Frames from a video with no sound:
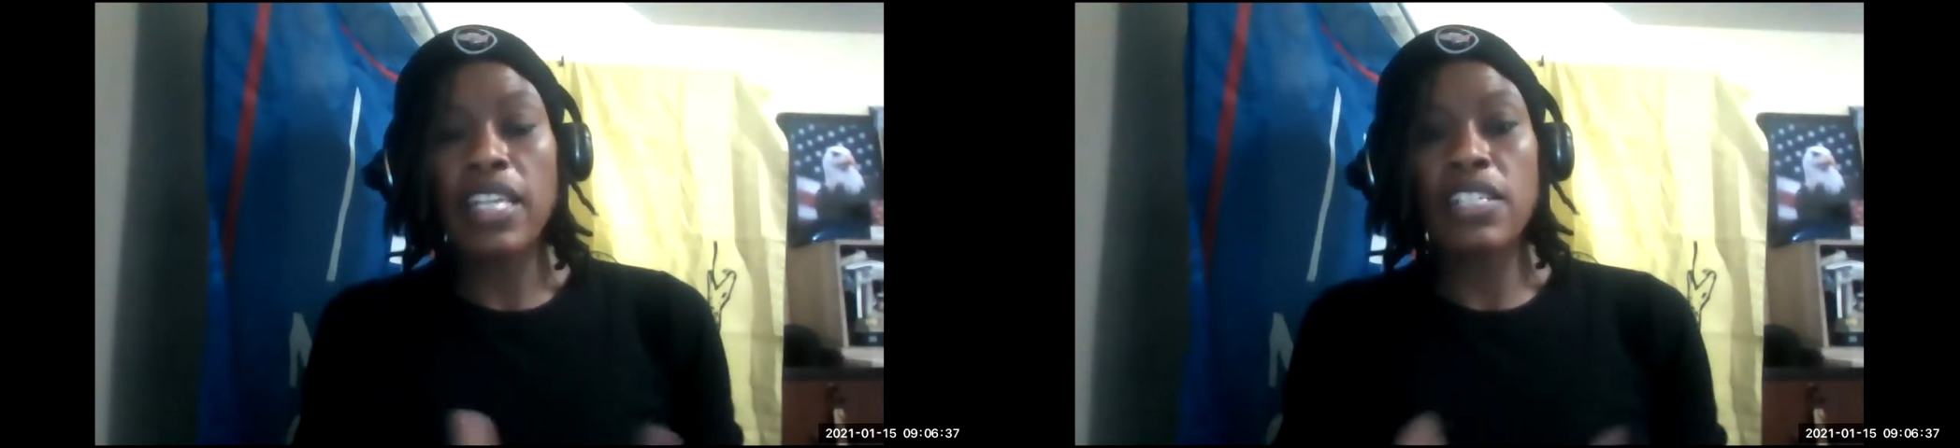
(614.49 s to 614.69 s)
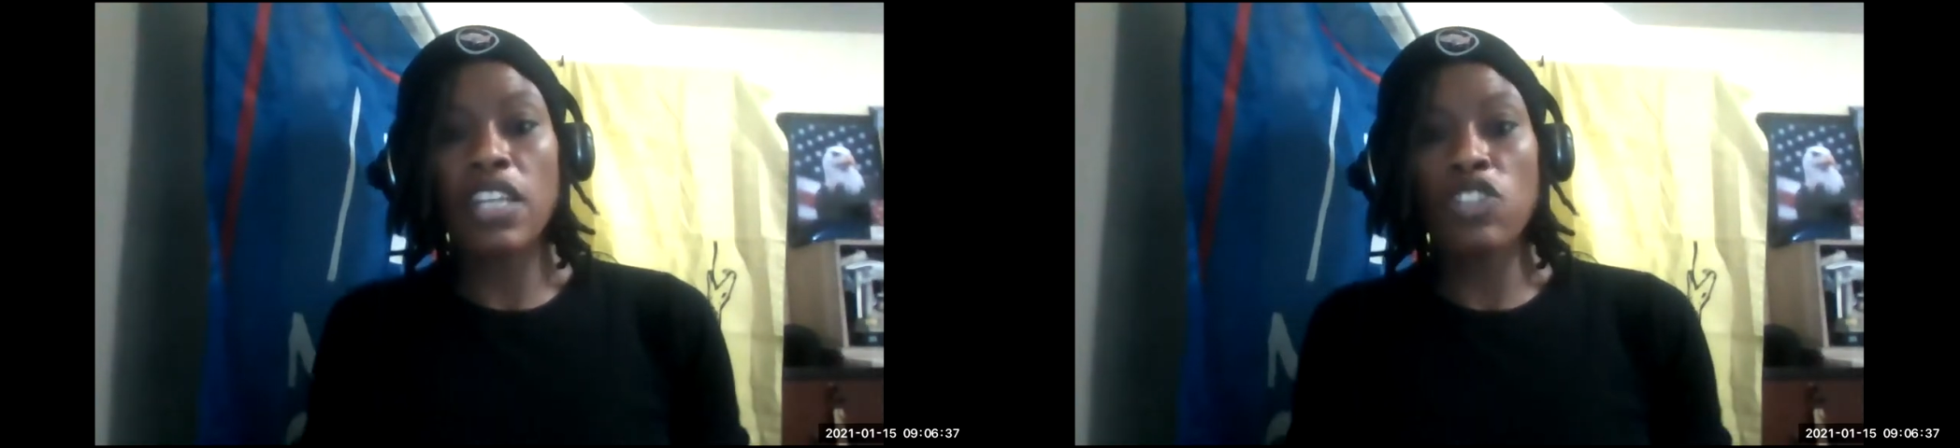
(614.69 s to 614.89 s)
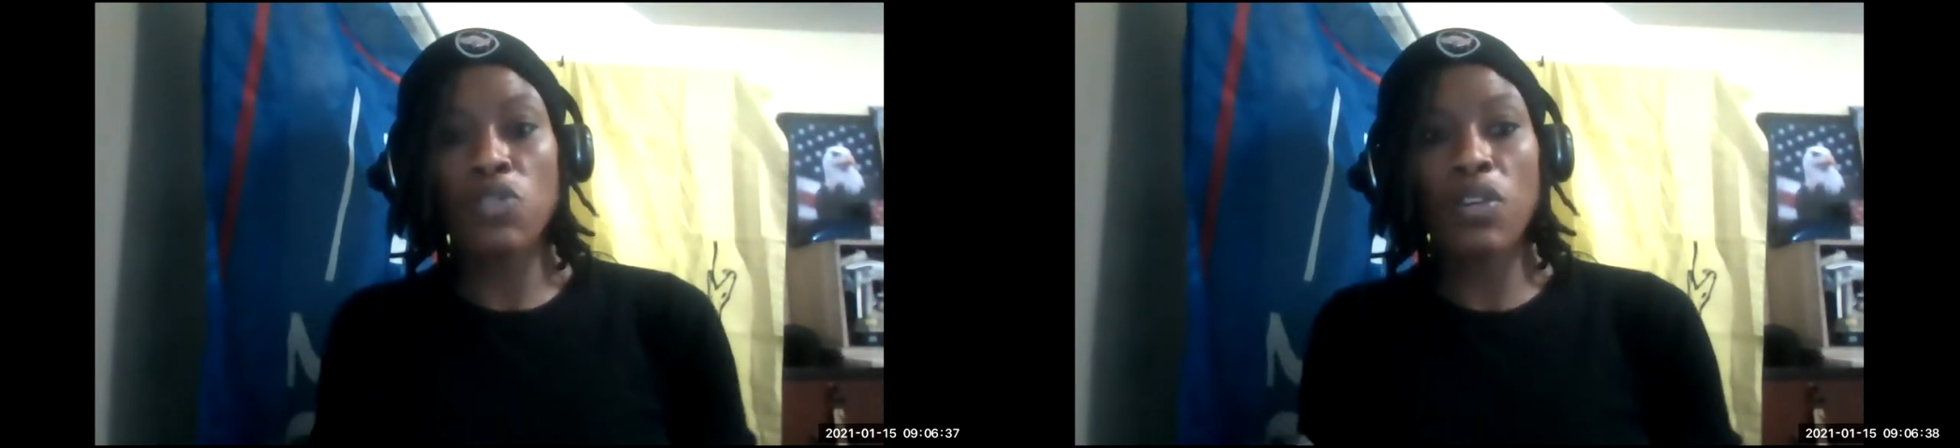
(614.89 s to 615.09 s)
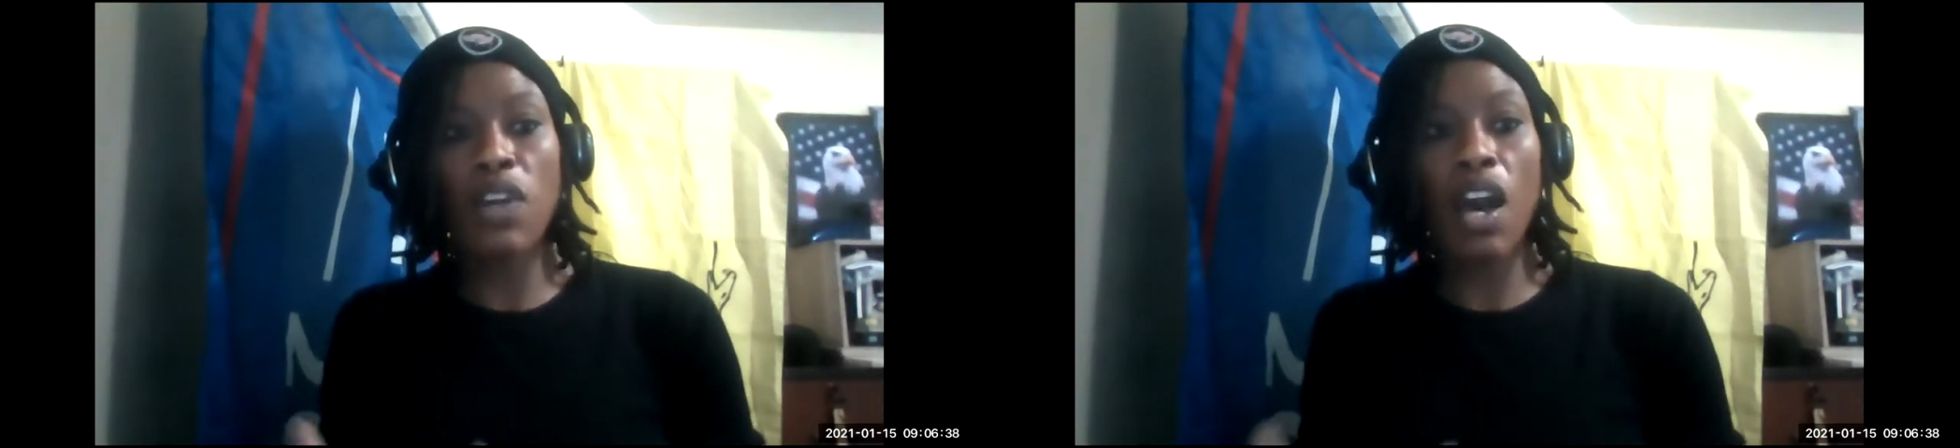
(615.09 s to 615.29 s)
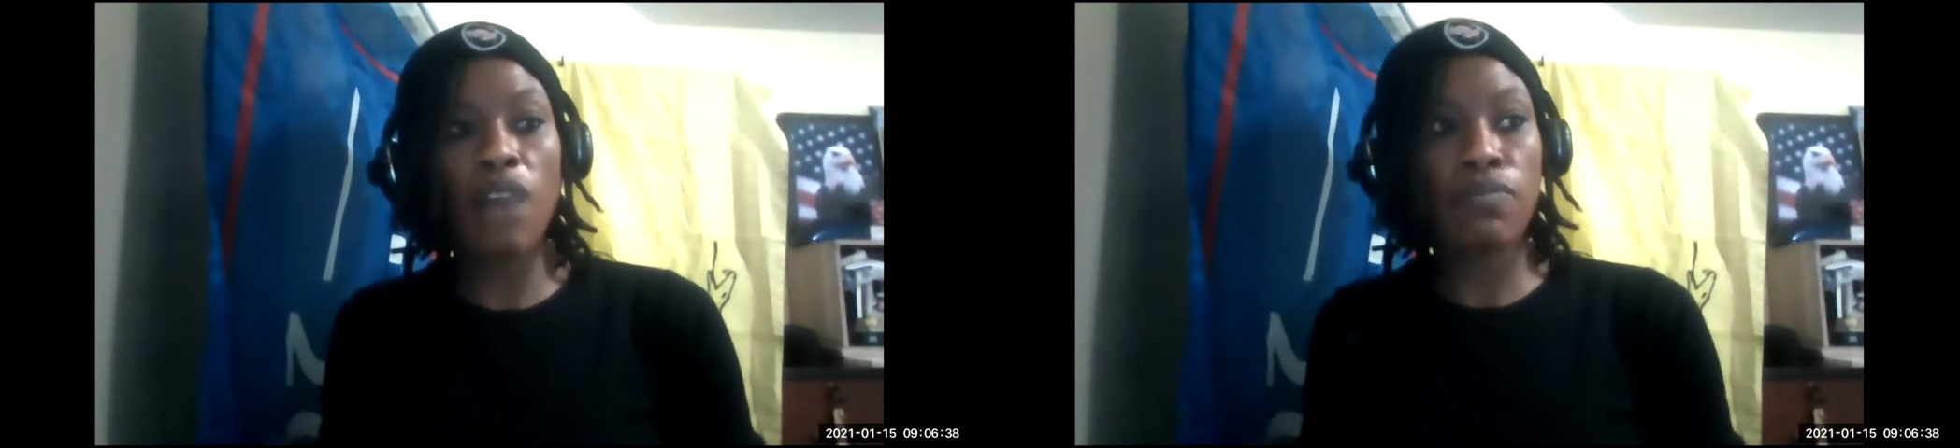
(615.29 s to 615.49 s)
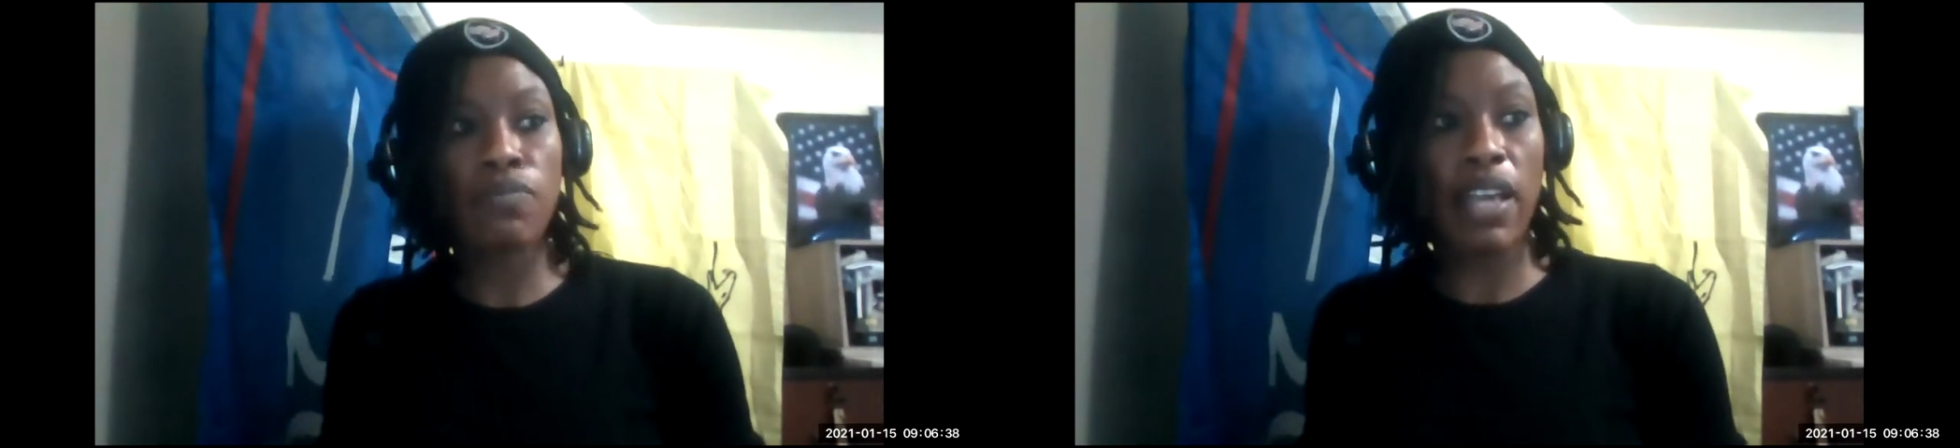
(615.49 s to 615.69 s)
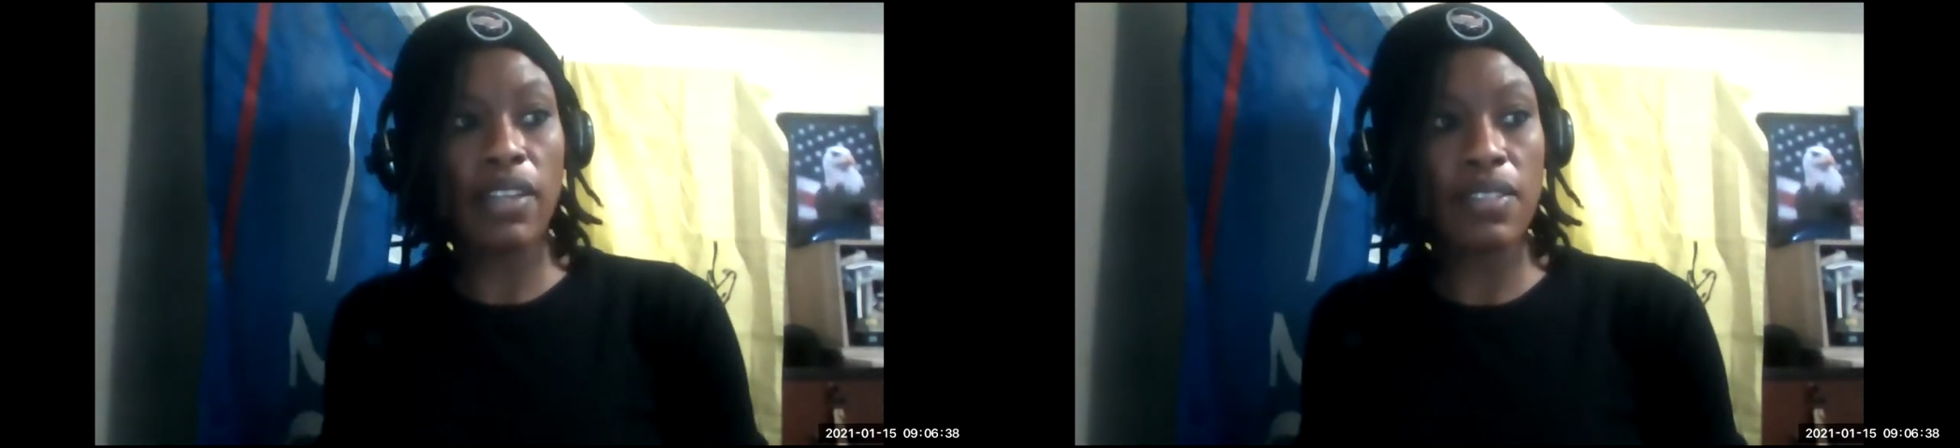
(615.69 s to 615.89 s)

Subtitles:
industrial complex,